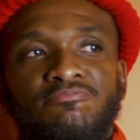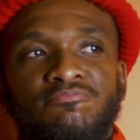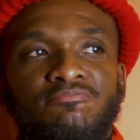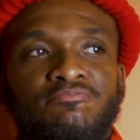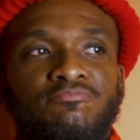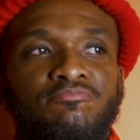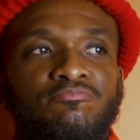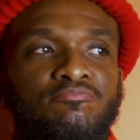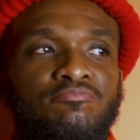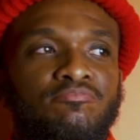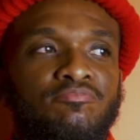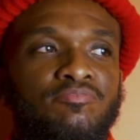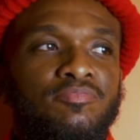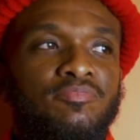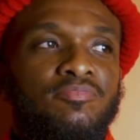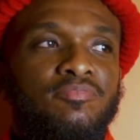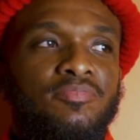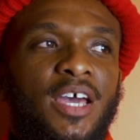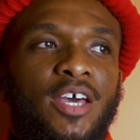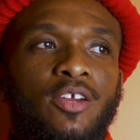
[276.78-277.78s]
mm,
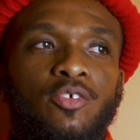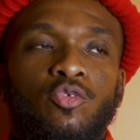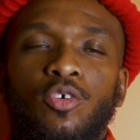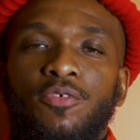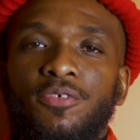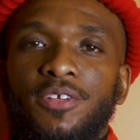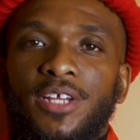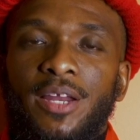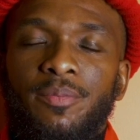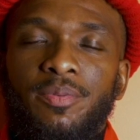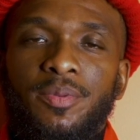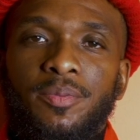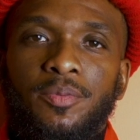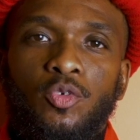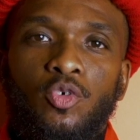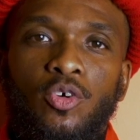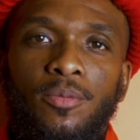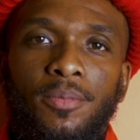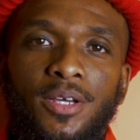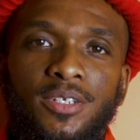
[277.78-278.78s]
I don't know if a lot of
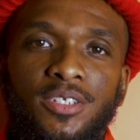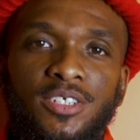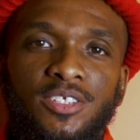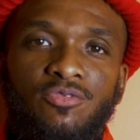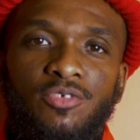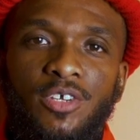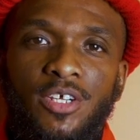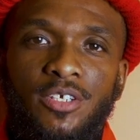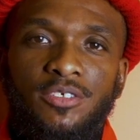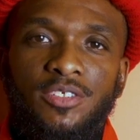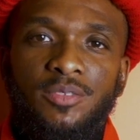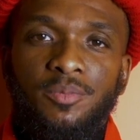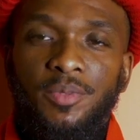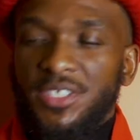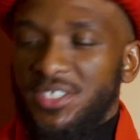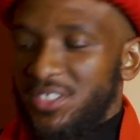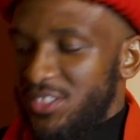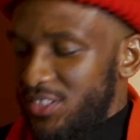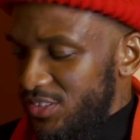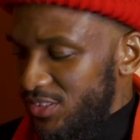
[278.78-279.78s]
people know about this fragrance,
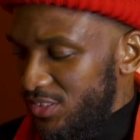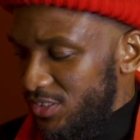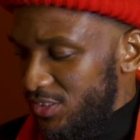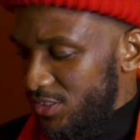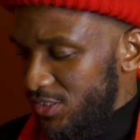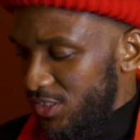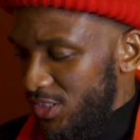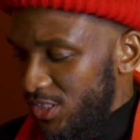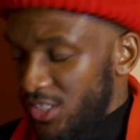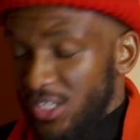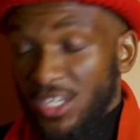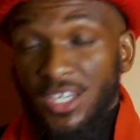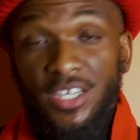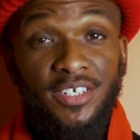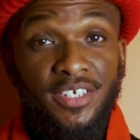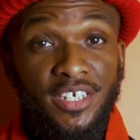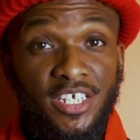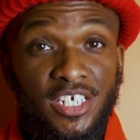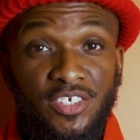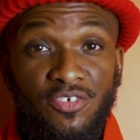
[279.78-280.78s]
but it is a
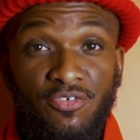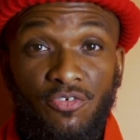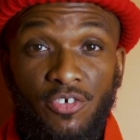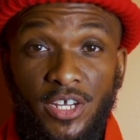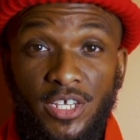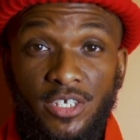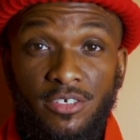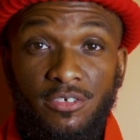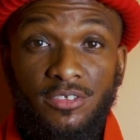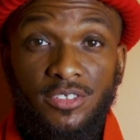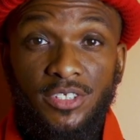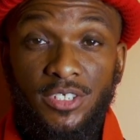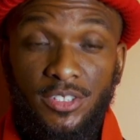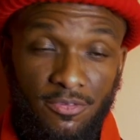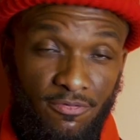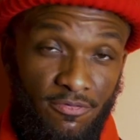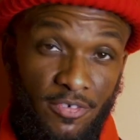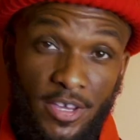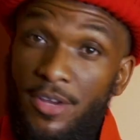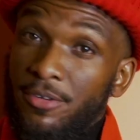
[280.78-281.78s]
niche fragrance.
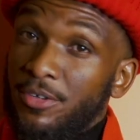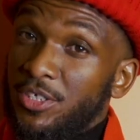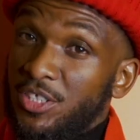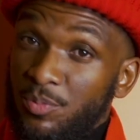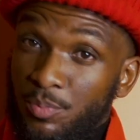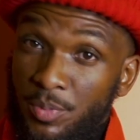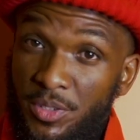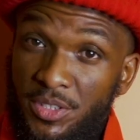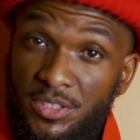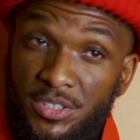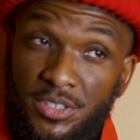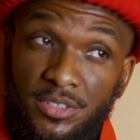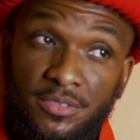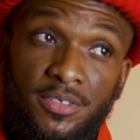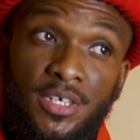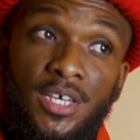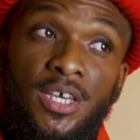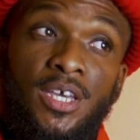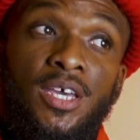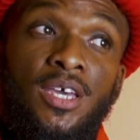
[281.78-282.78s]
It's very expensive
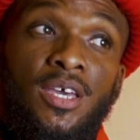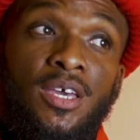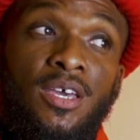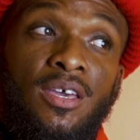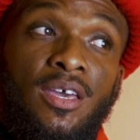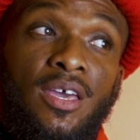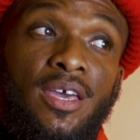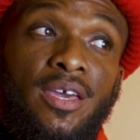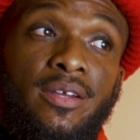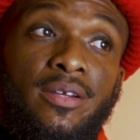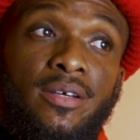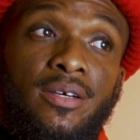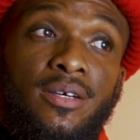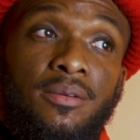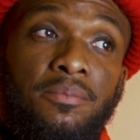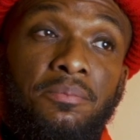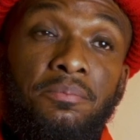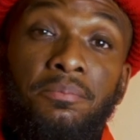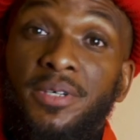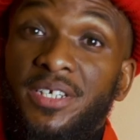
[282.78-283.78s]
and
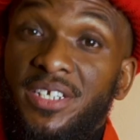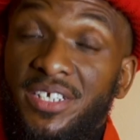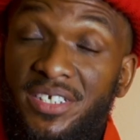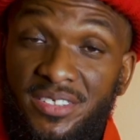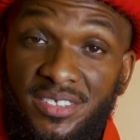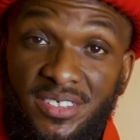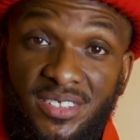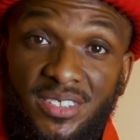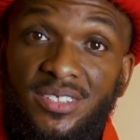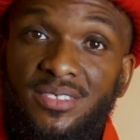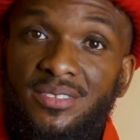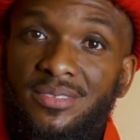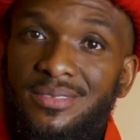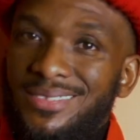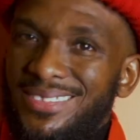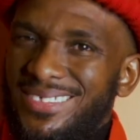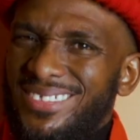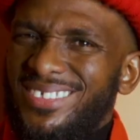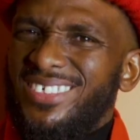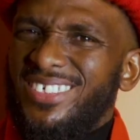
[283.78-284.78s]
um, but it's
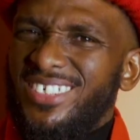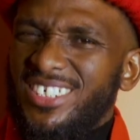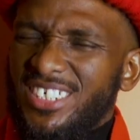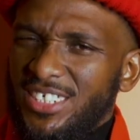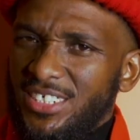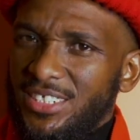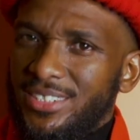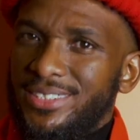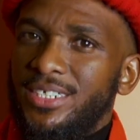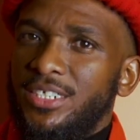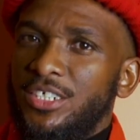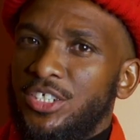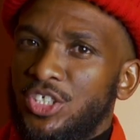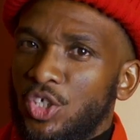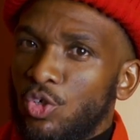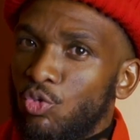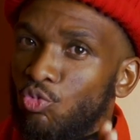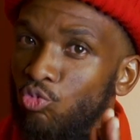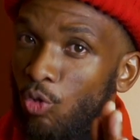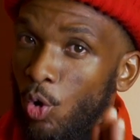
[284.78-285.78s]
it's good and
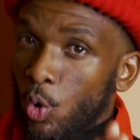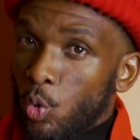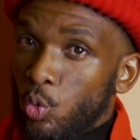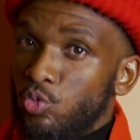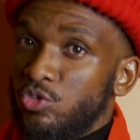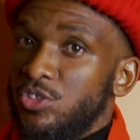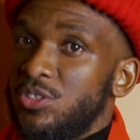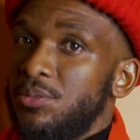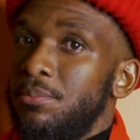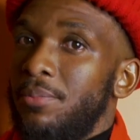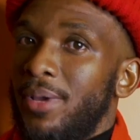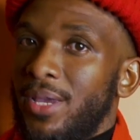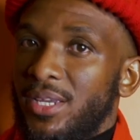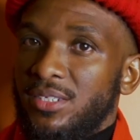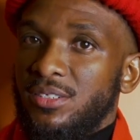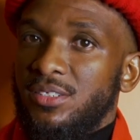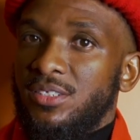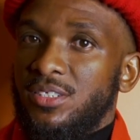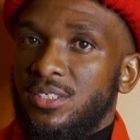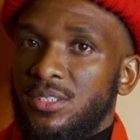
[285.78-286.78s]
it's a rose
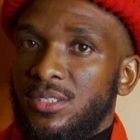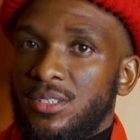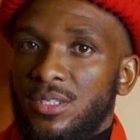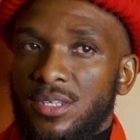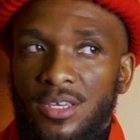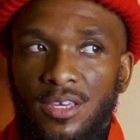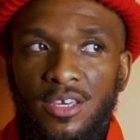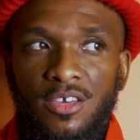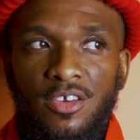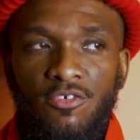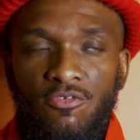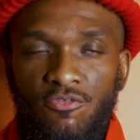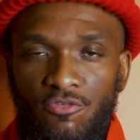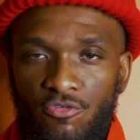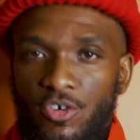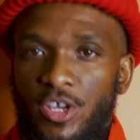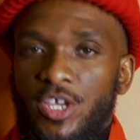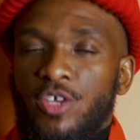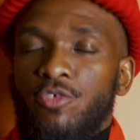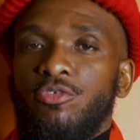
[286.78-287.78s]
based
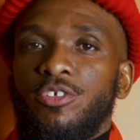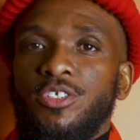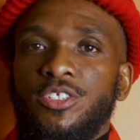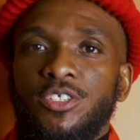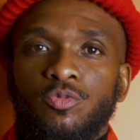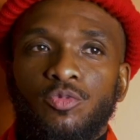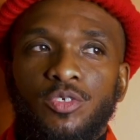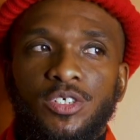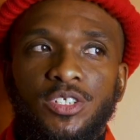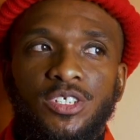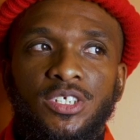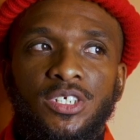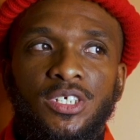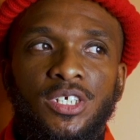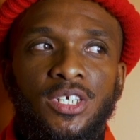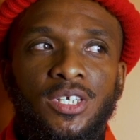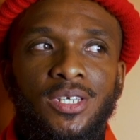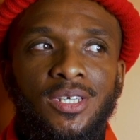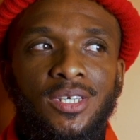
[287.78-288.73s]
fragrance, which